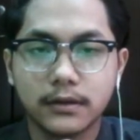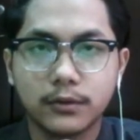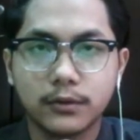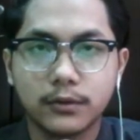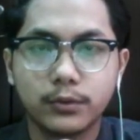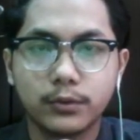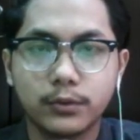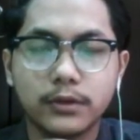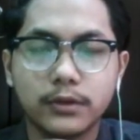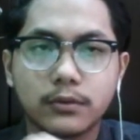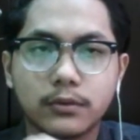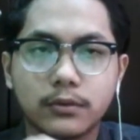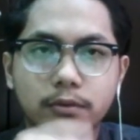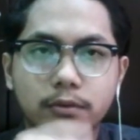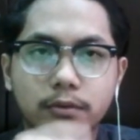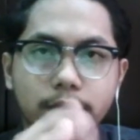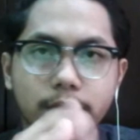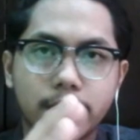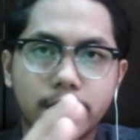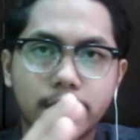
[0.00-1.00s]
we know
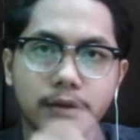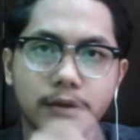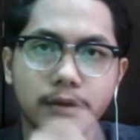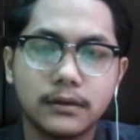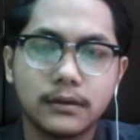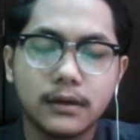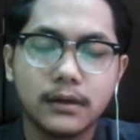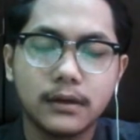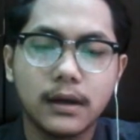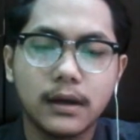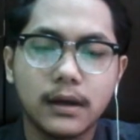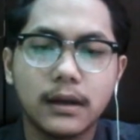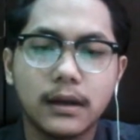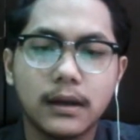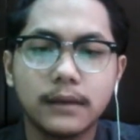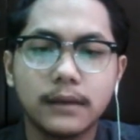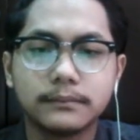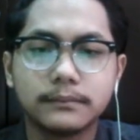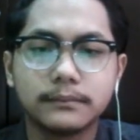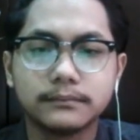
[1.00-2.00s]
that
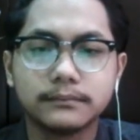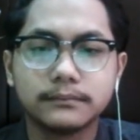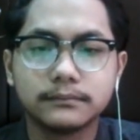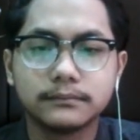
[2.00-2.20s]
alarm